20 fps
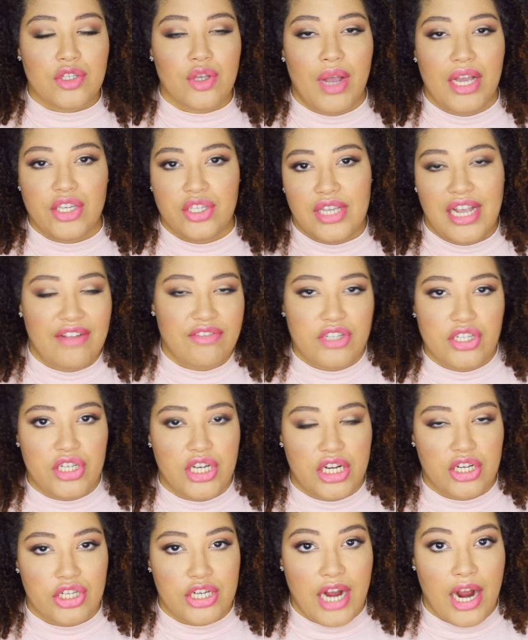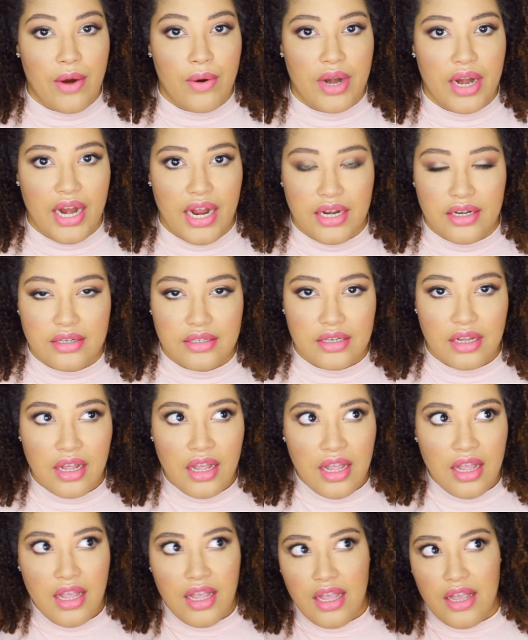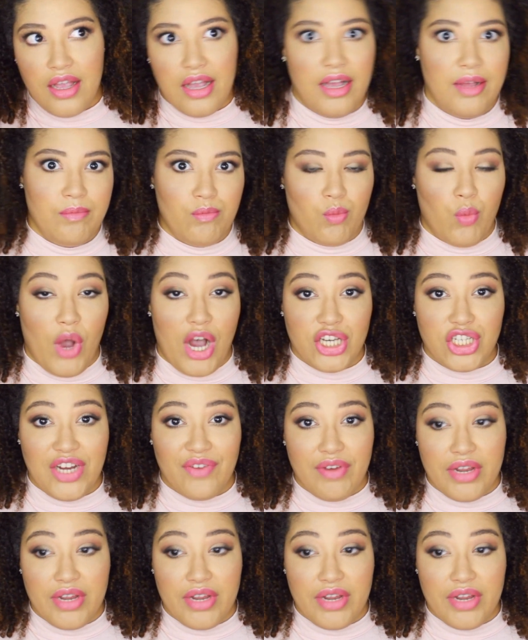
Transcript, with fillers: So I just have to take a shower and wash